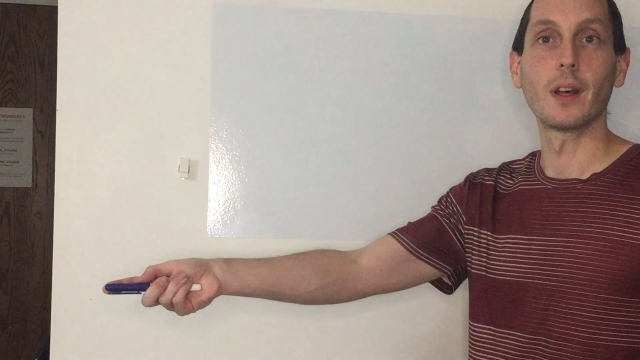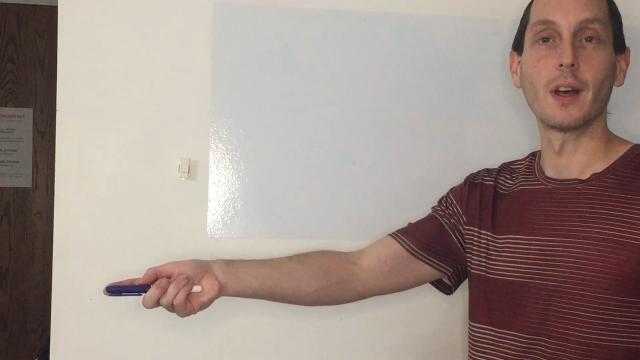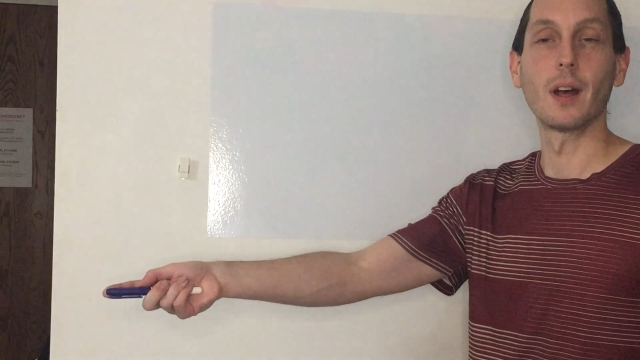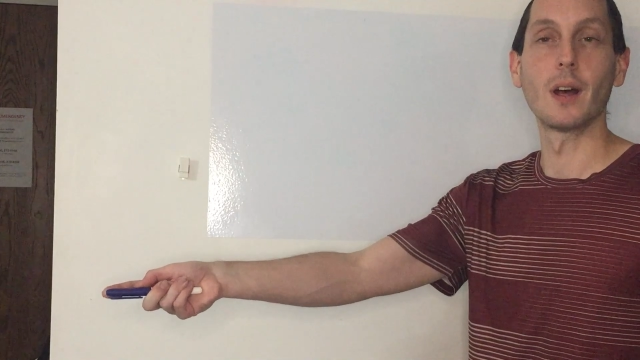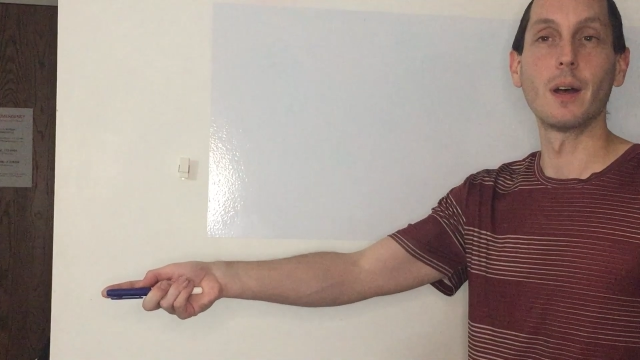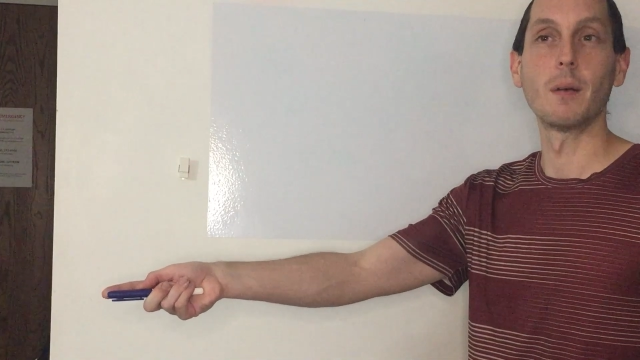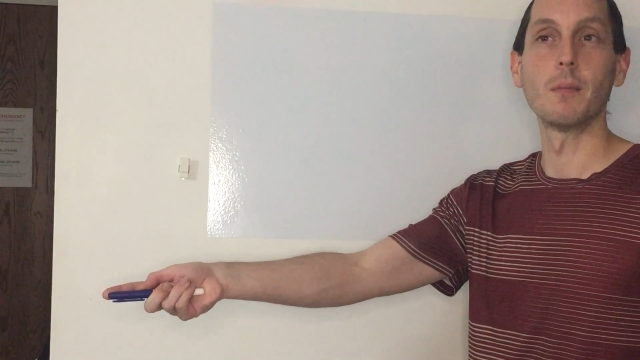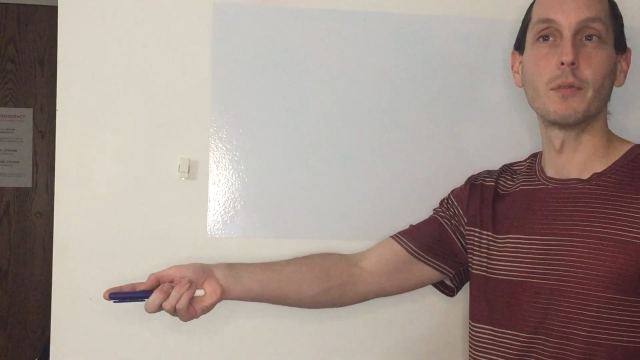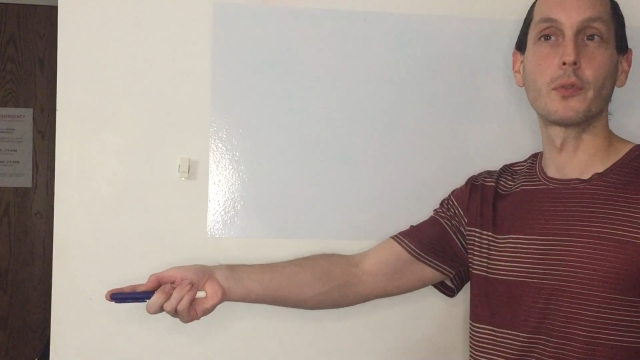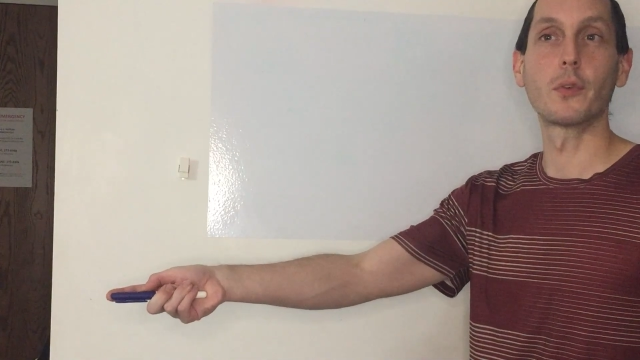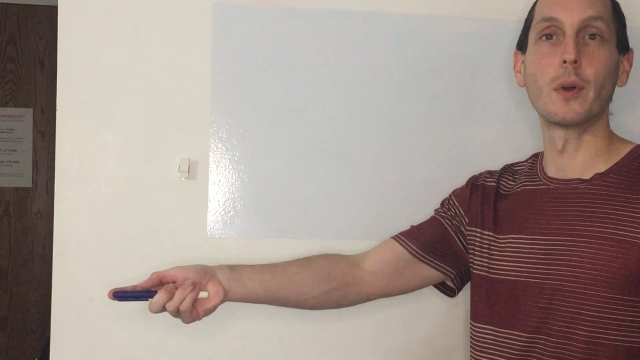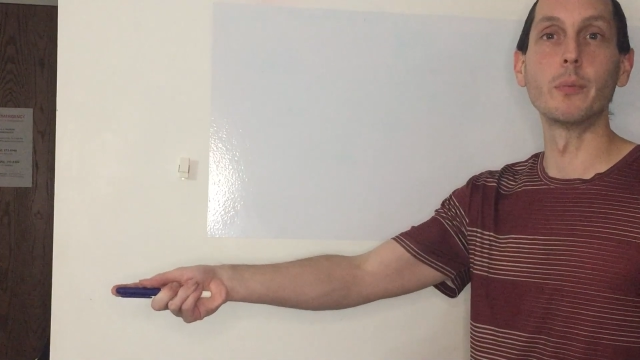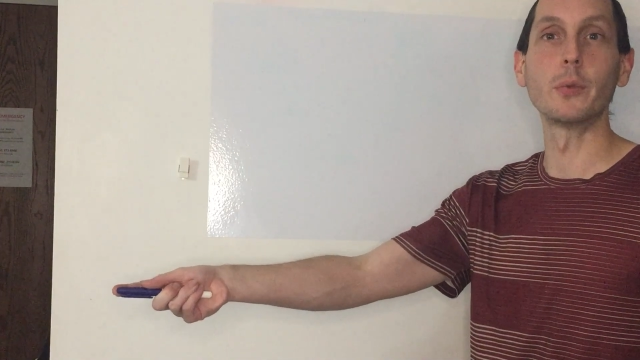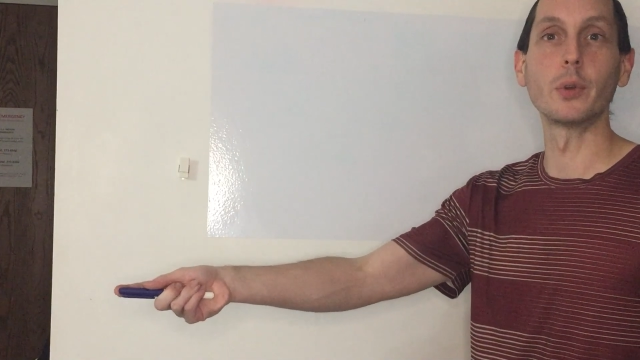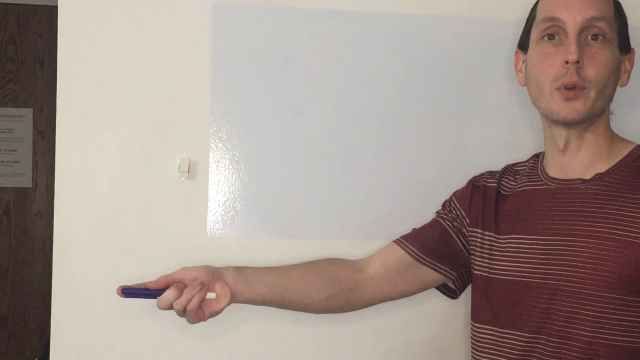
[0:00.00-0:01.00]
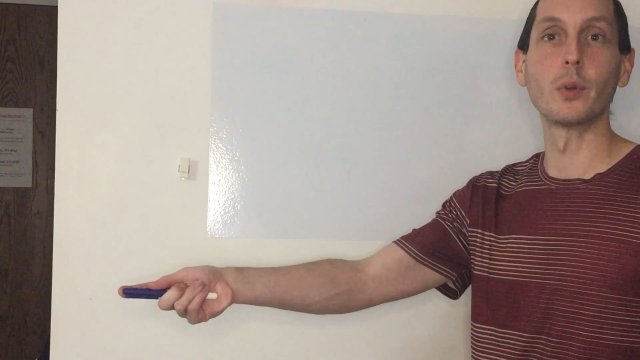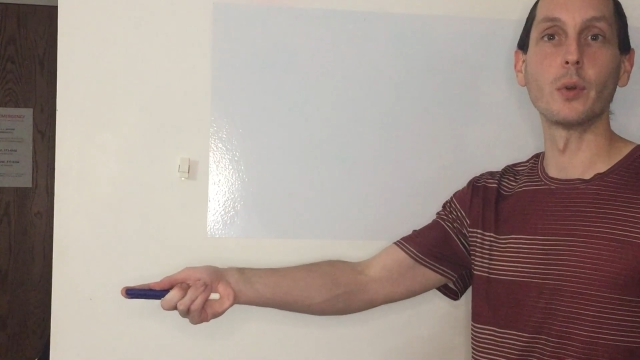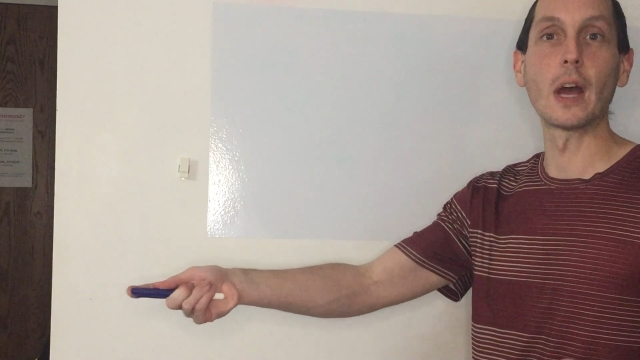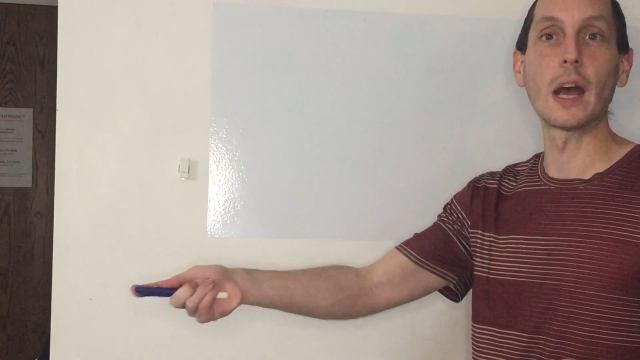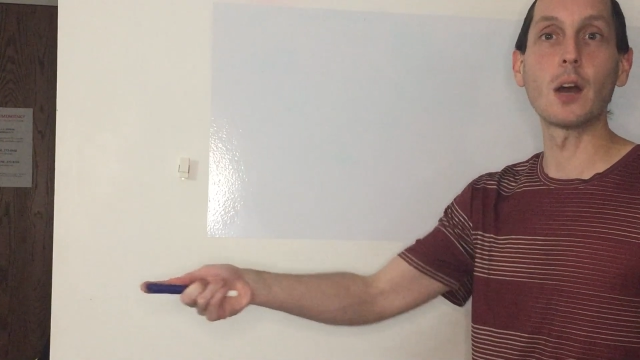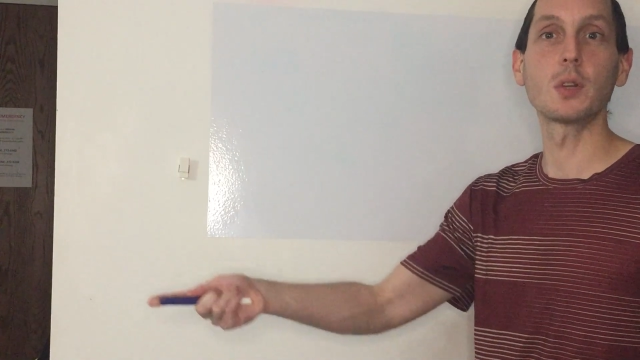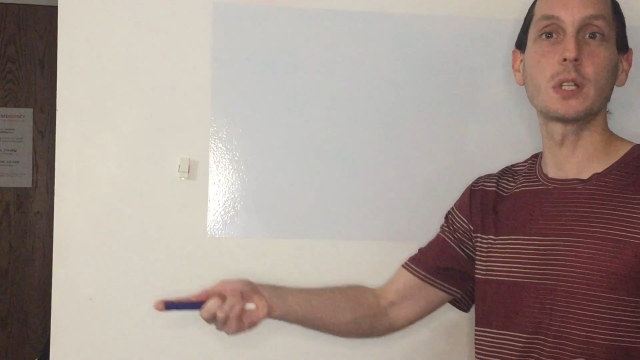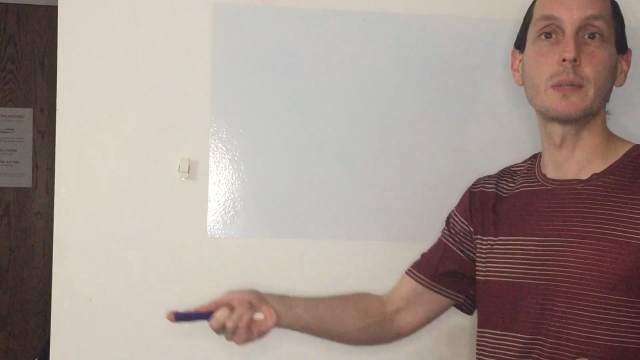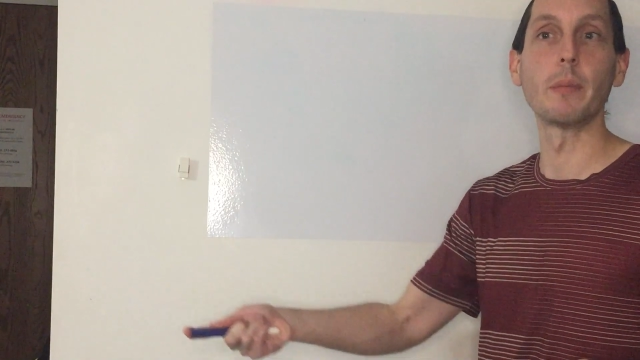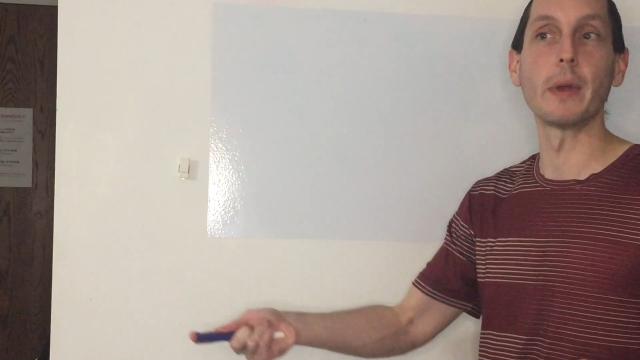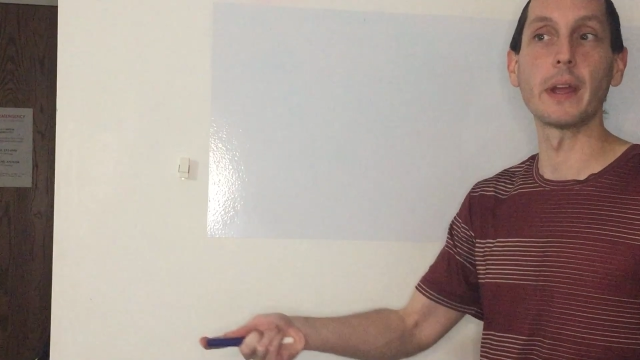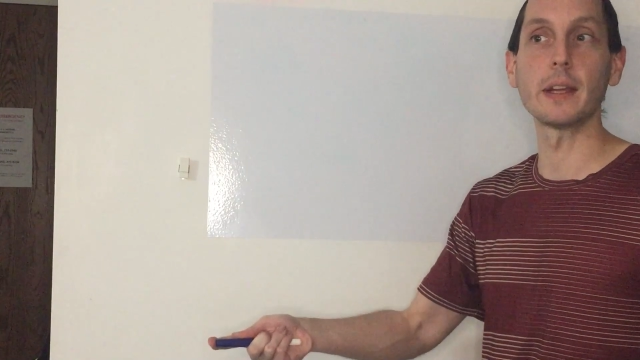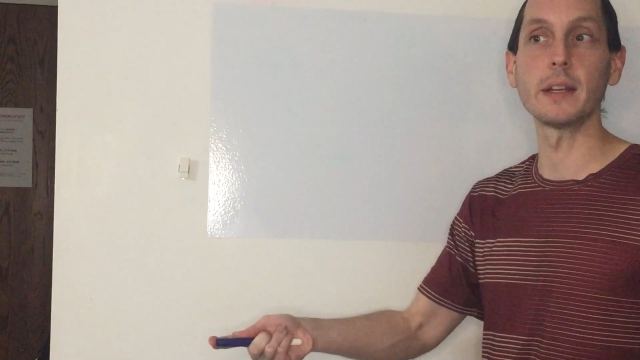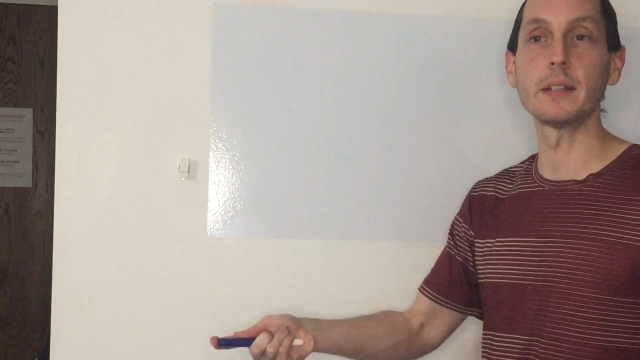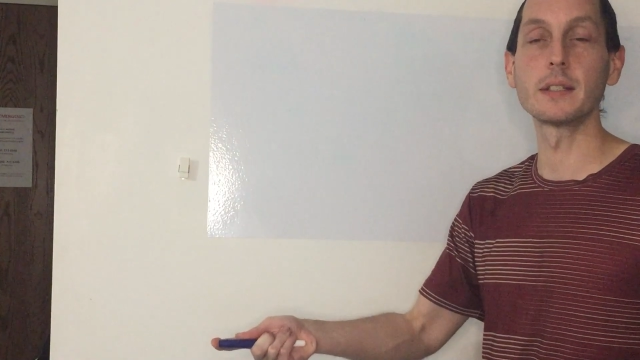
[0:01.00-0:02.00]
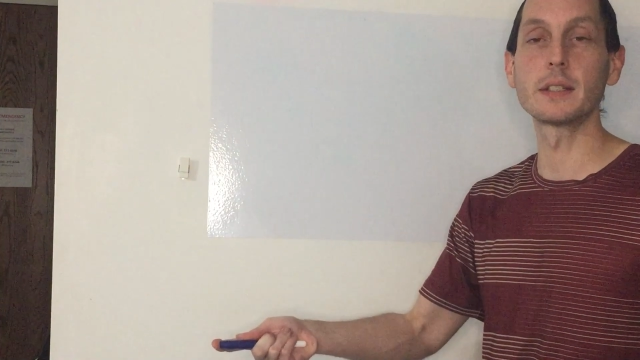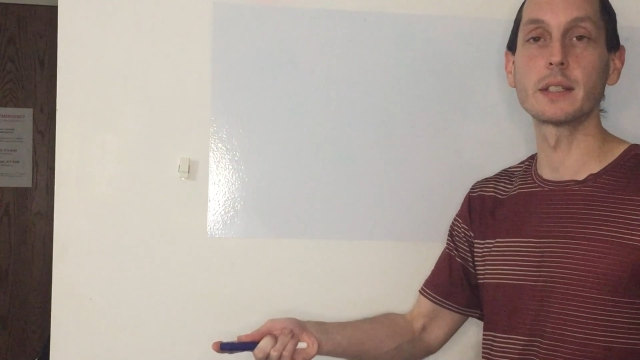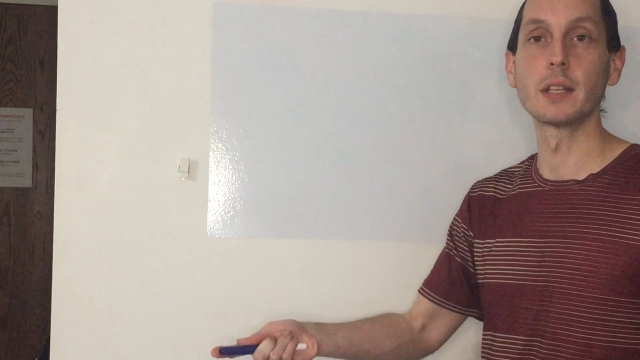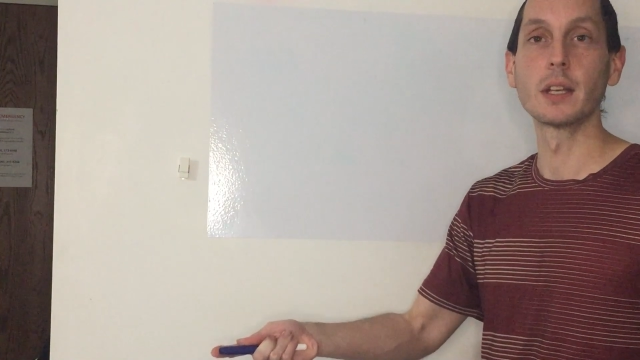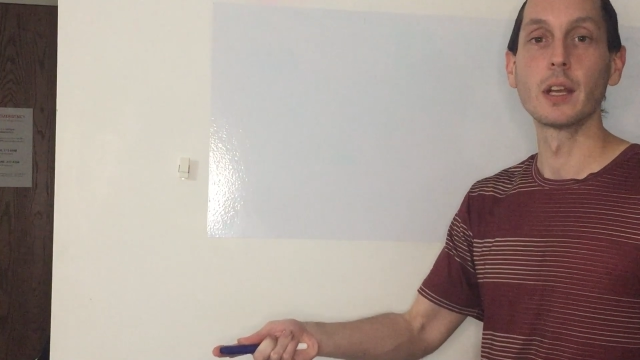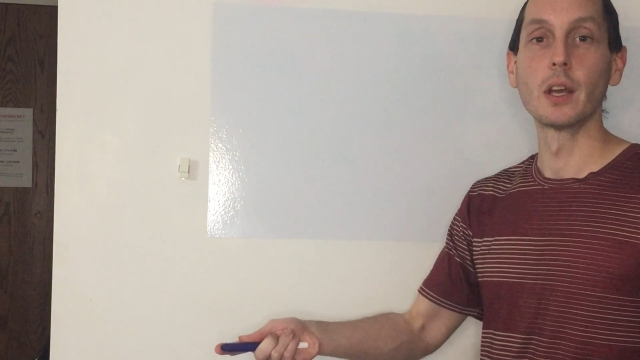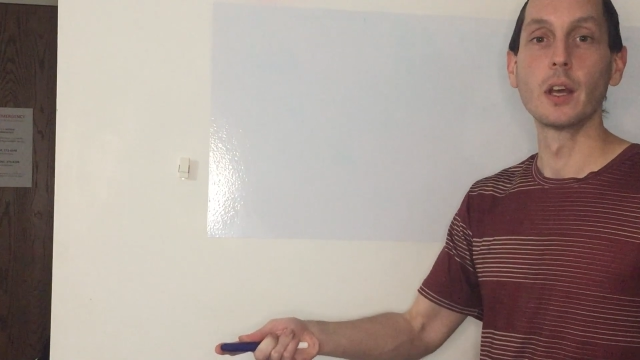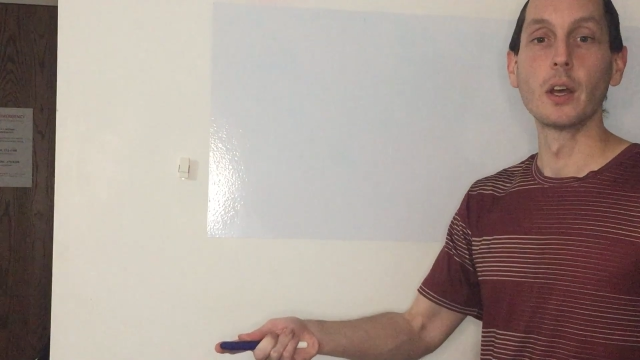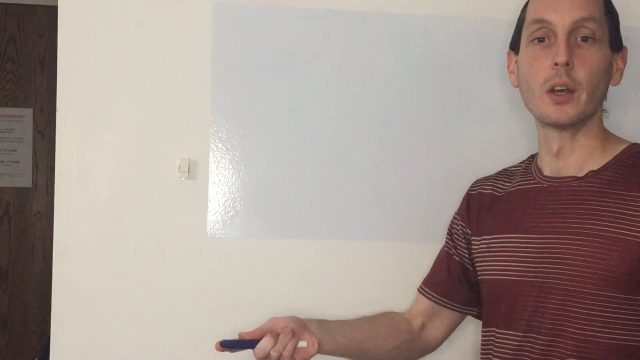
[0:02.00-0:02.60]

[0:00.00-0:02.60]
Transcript: um, from your house mains,